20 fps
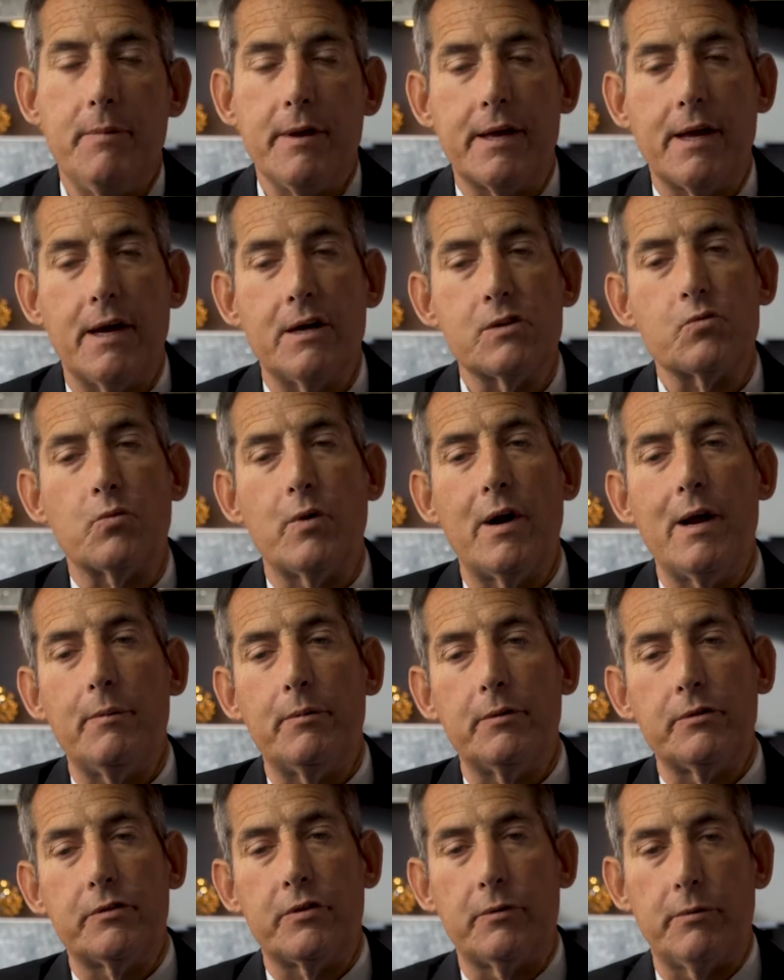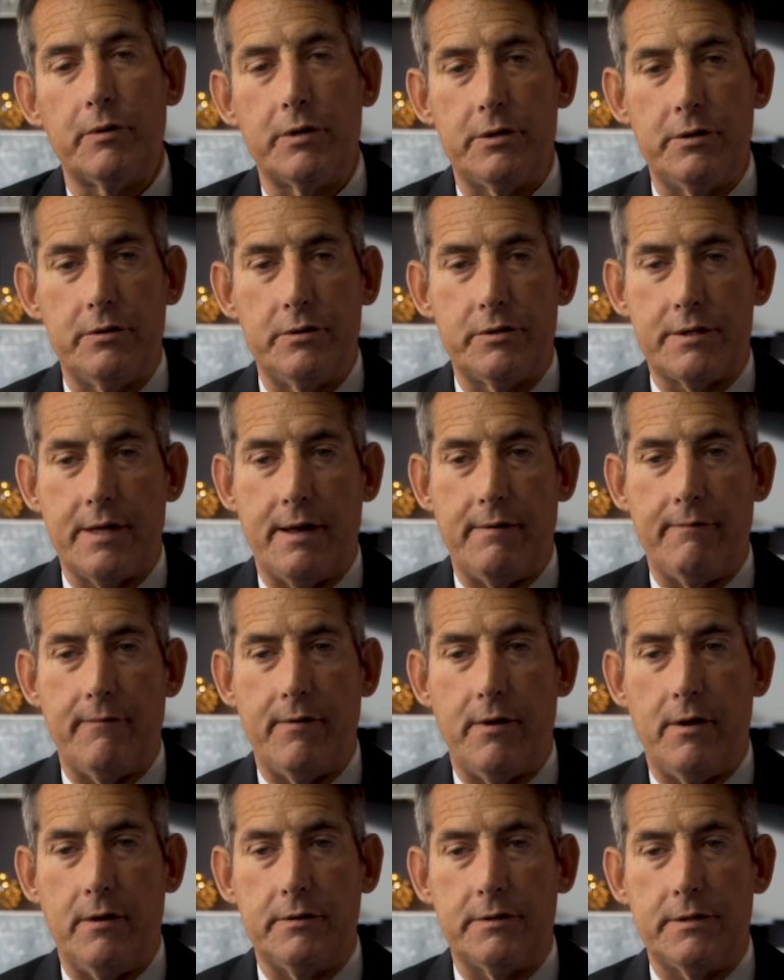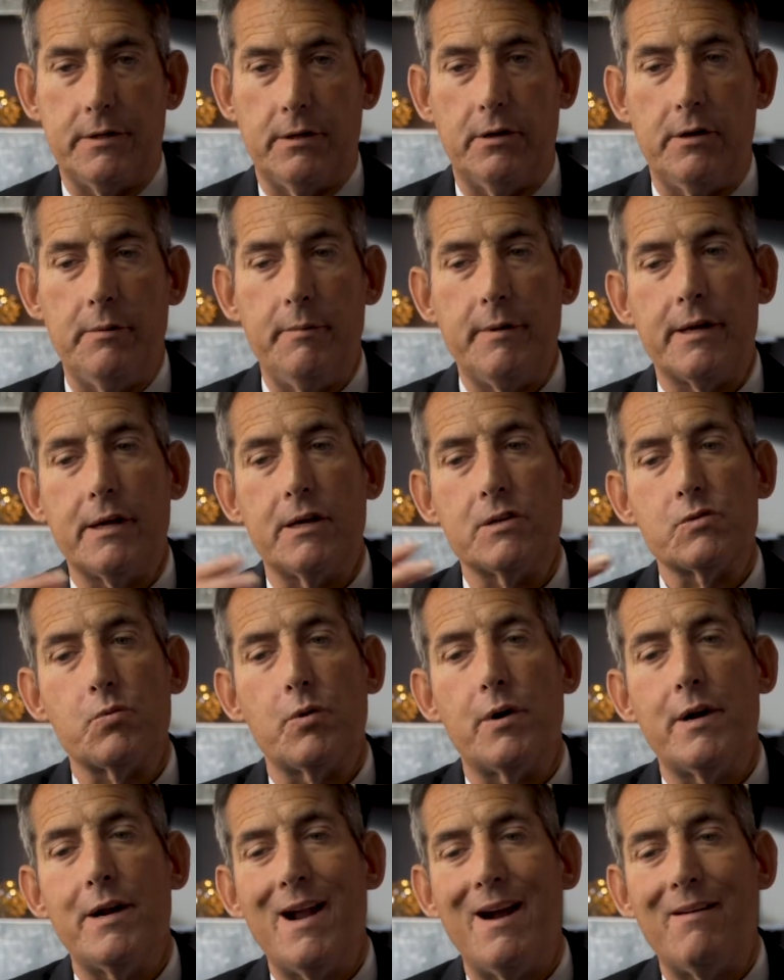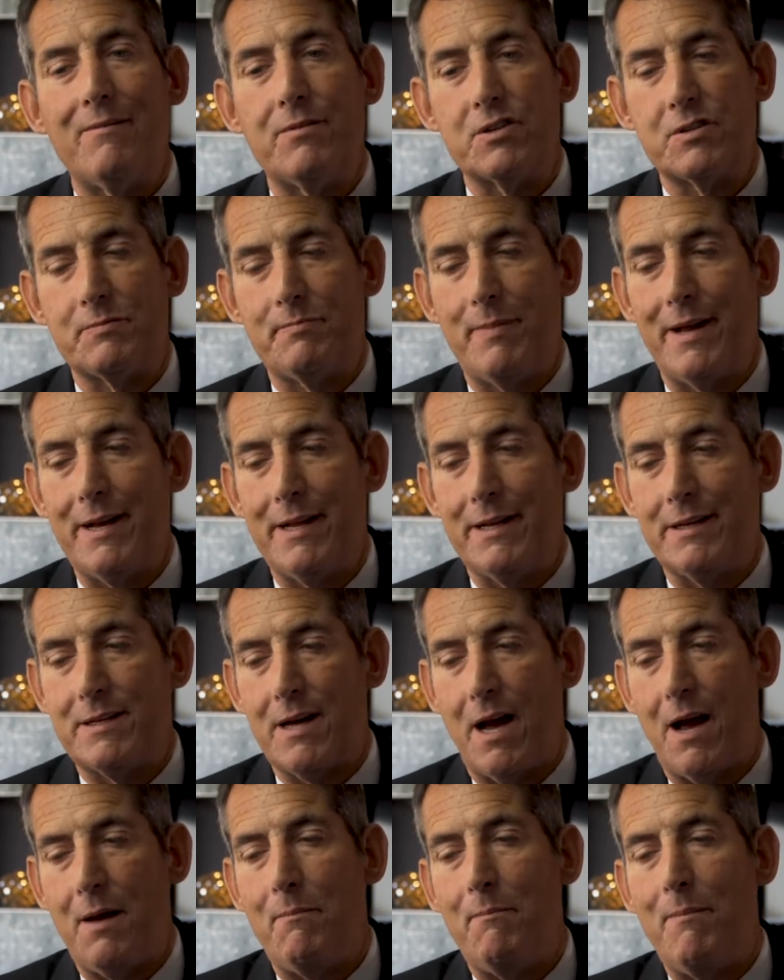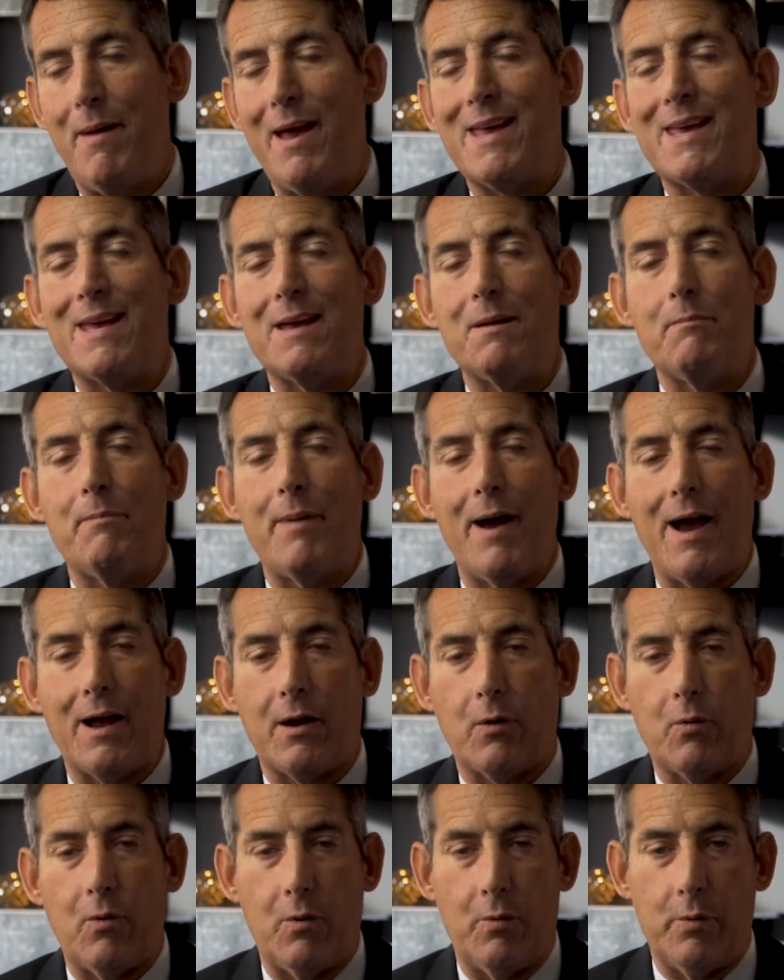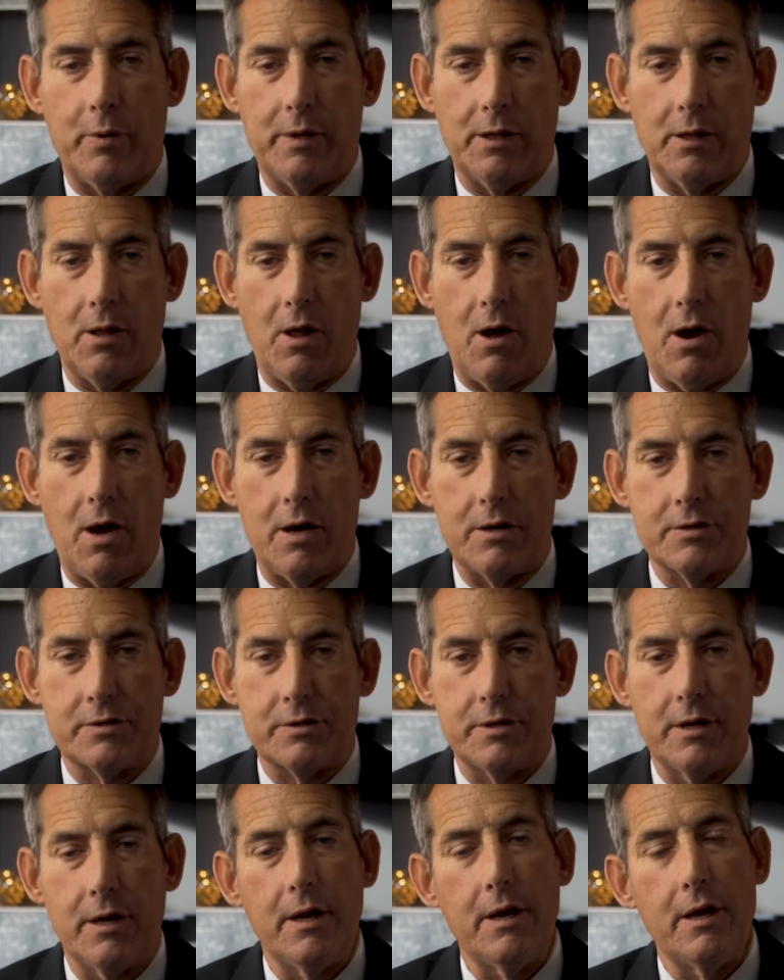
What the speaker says: because we're able to reduce that volatility, because we're never spending time making back what we lost,